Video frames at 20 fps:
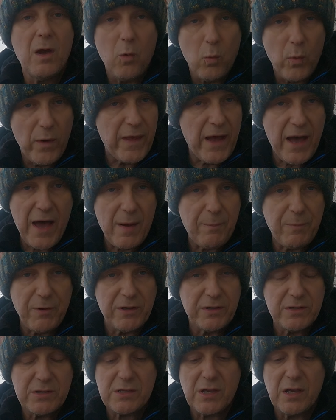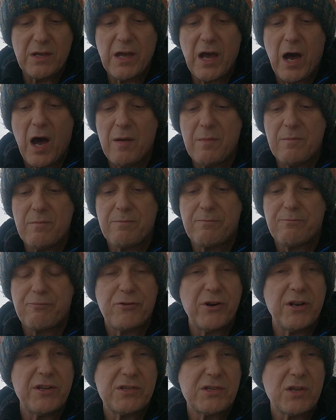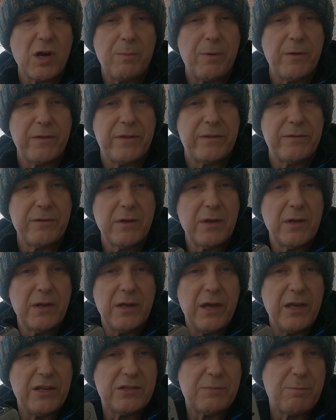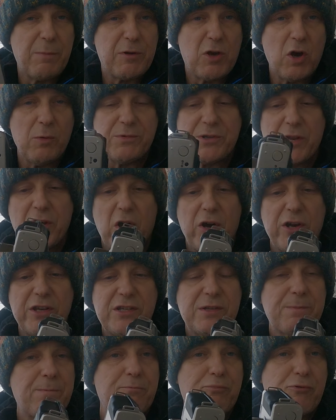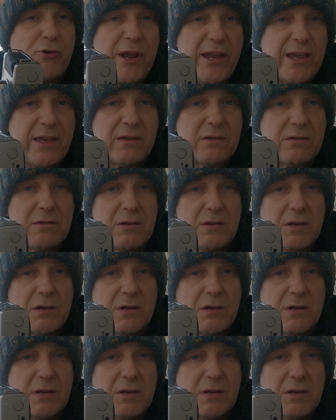when that happens, I'm pretty scuppered. It becomes a nice brick,